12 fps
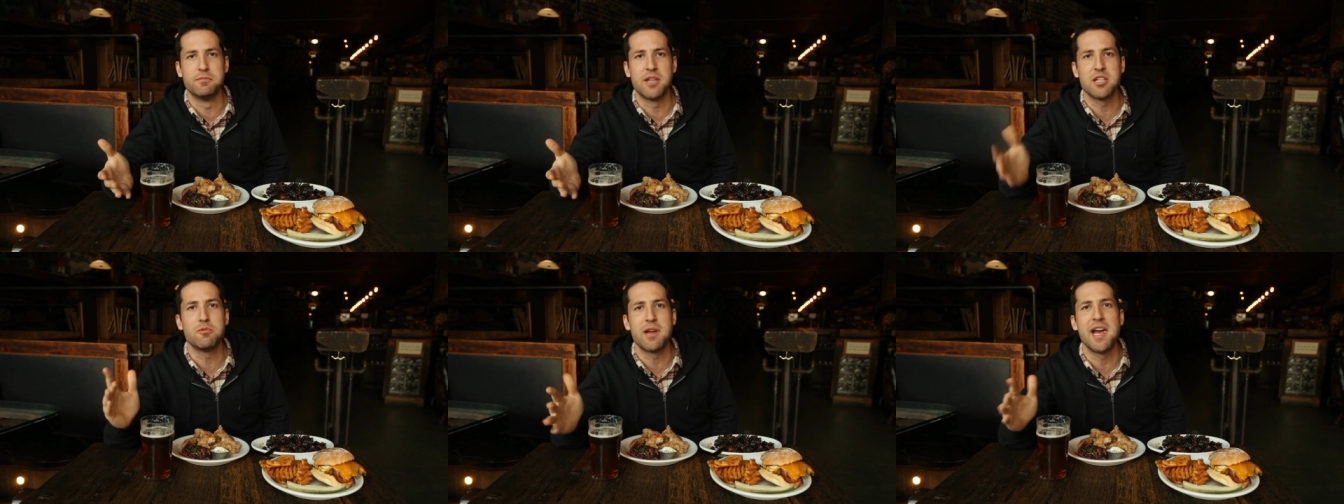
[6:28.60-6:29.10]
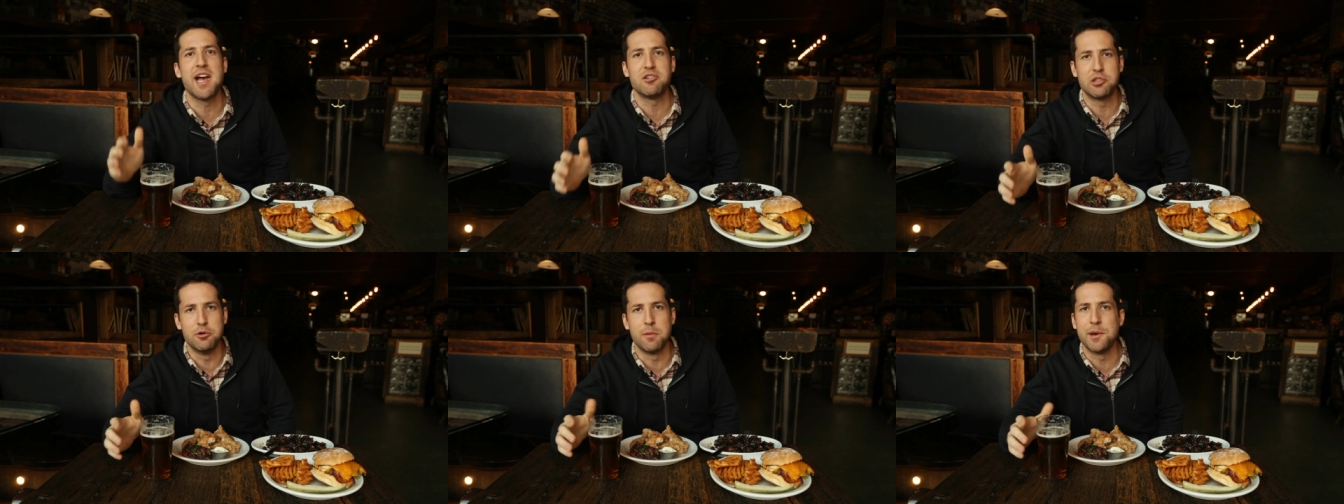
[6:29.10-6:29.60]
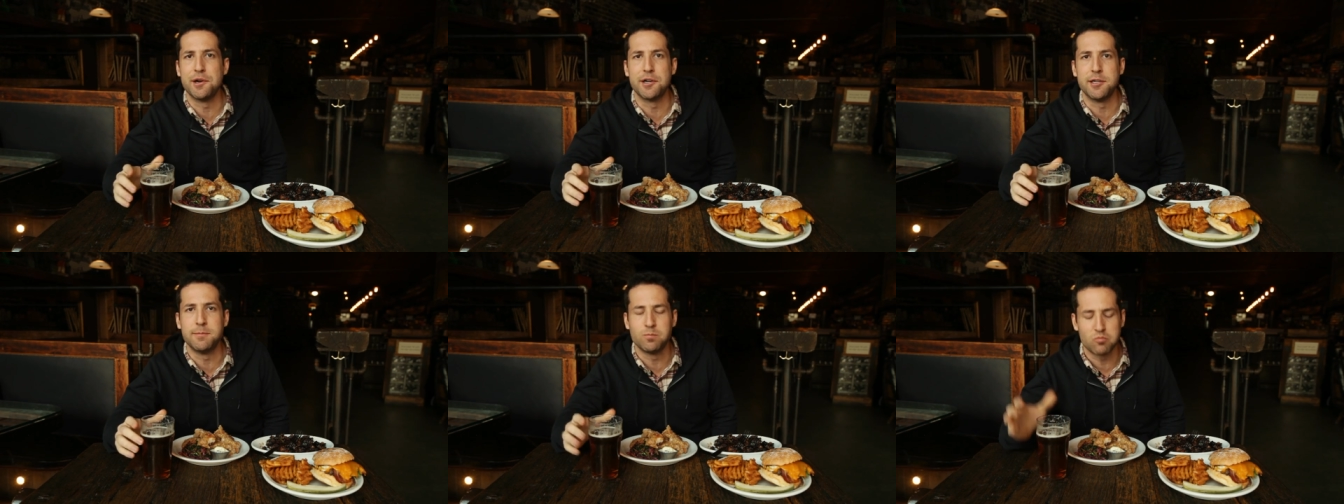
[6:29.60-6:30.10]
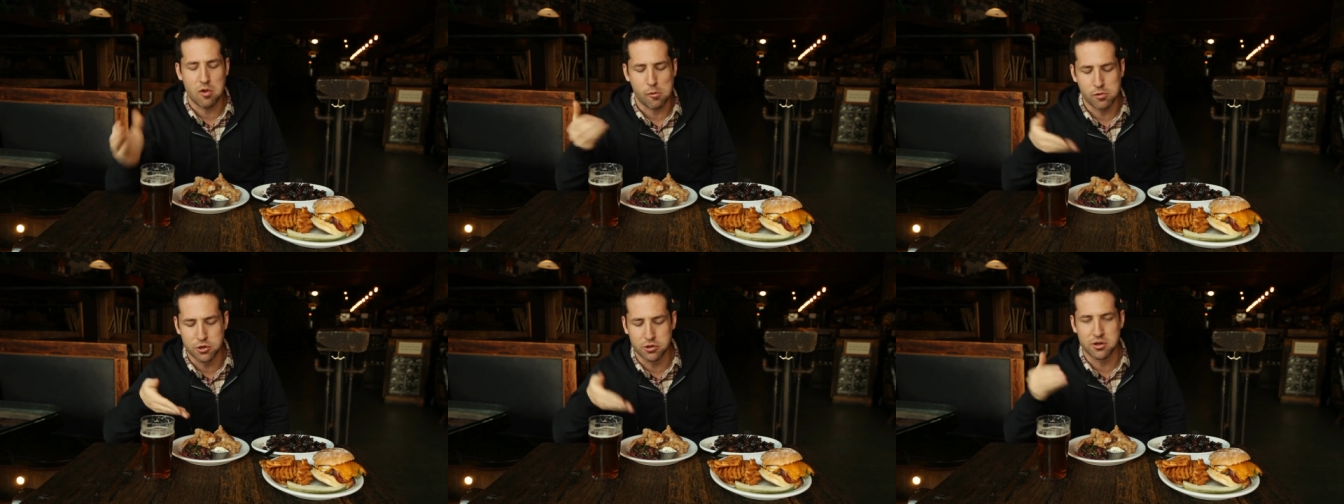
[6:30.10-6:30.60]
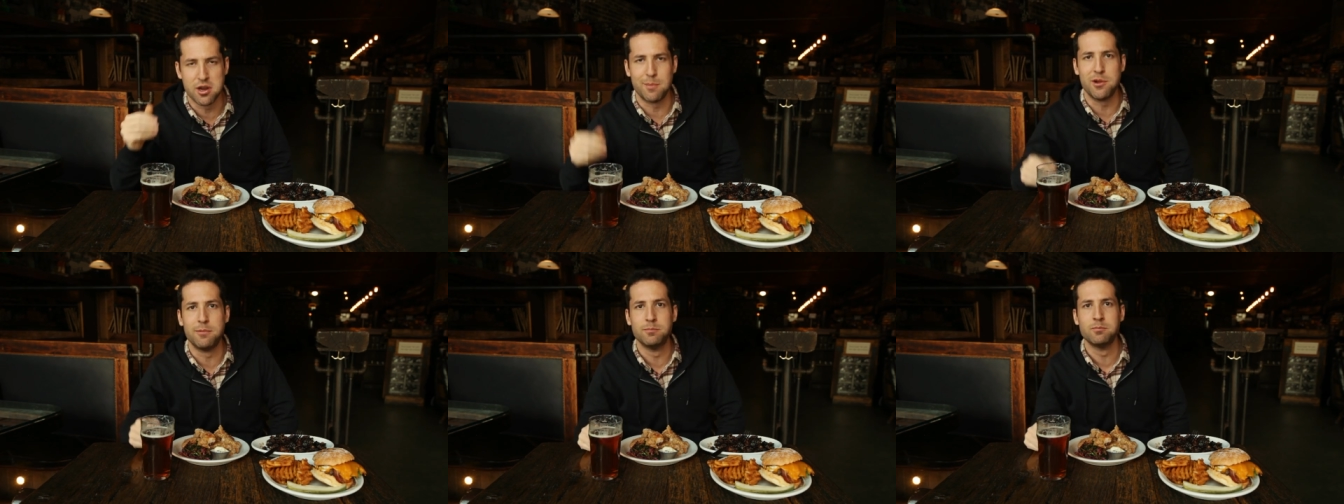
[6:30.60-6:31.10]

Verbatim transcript: That's what I ask you, America, when you can double.